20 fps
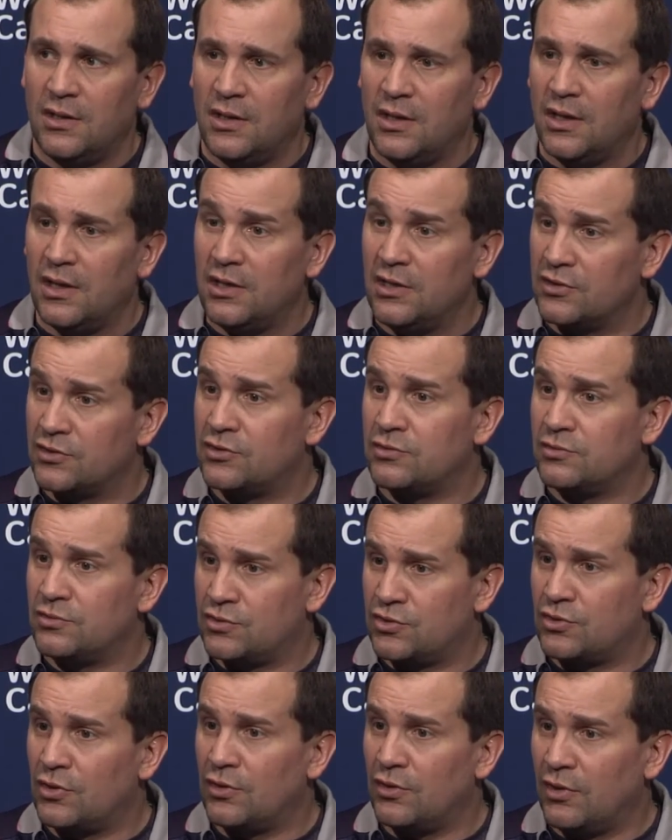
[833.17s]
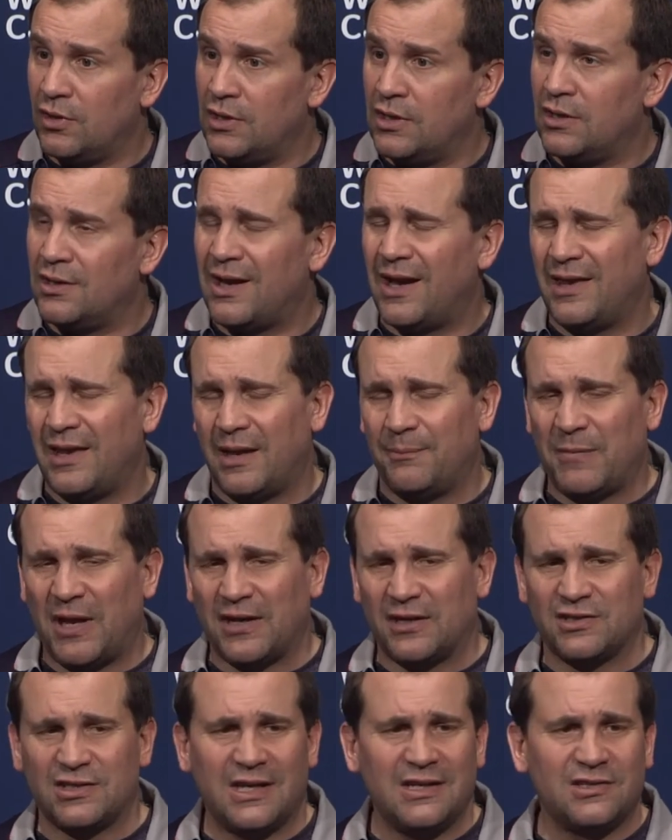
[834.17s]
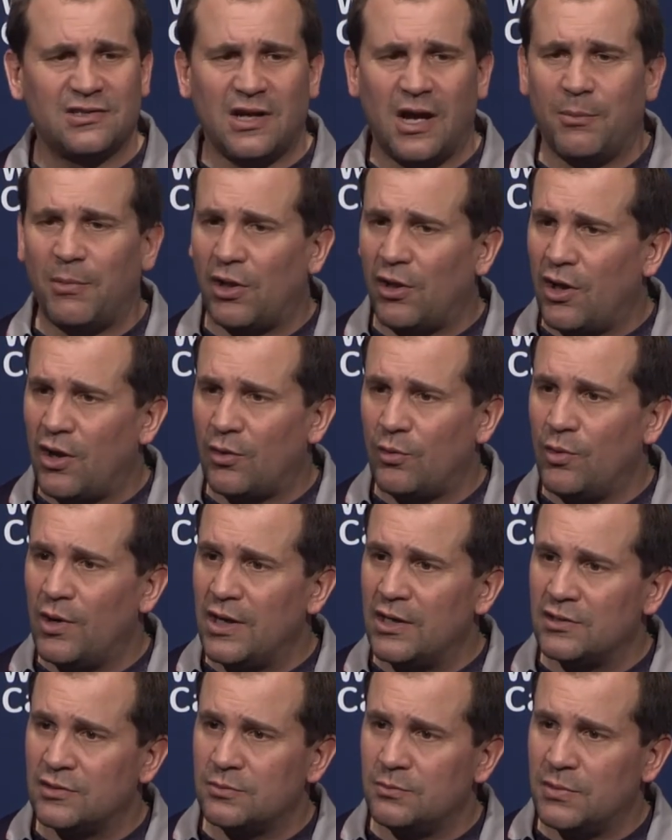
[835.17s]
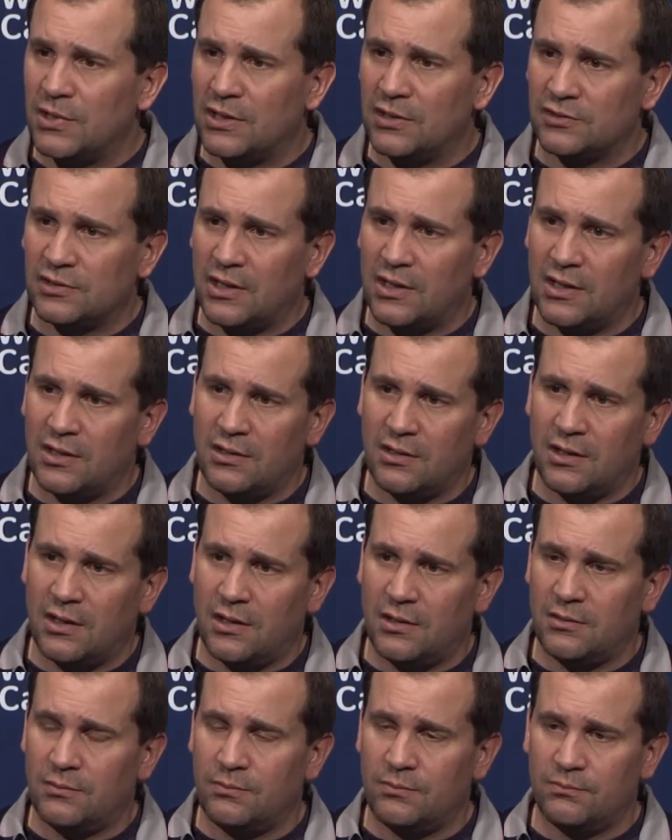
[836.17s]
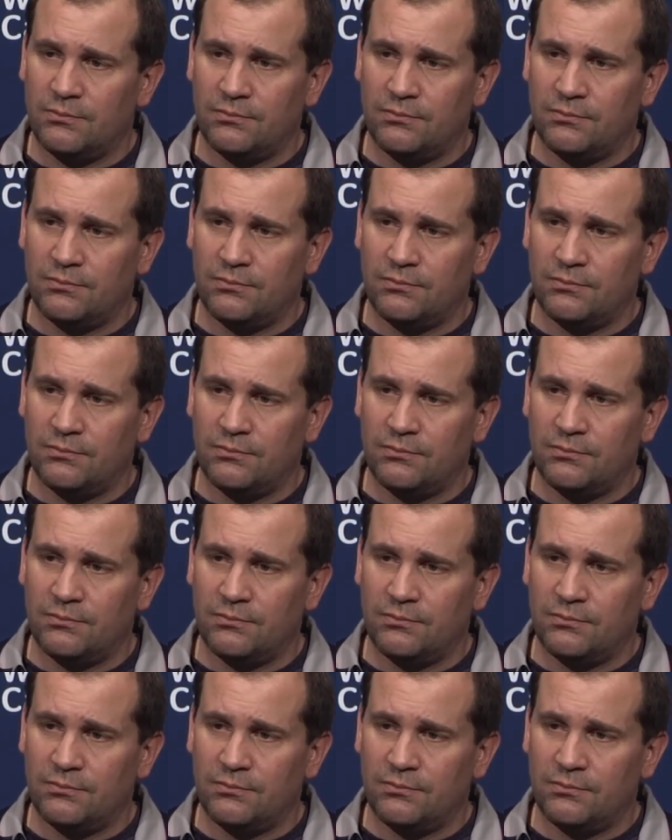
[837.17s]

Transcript: And he is certainly. I, am not going to say he's come a long ways because I, I